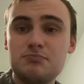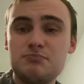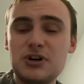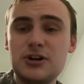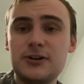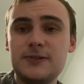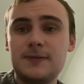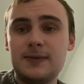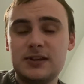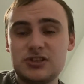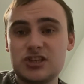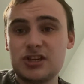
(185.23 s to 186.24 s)
But
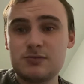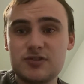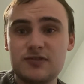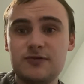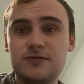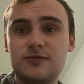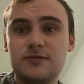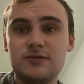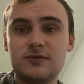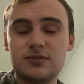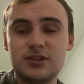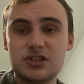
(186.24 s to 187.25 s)
in terms of
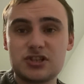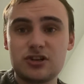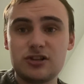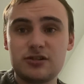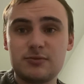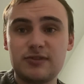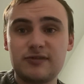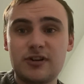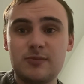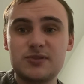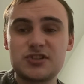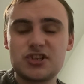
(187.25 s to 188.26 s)
this goal of the month
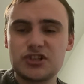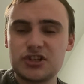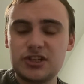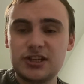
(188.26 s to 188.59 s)
competition,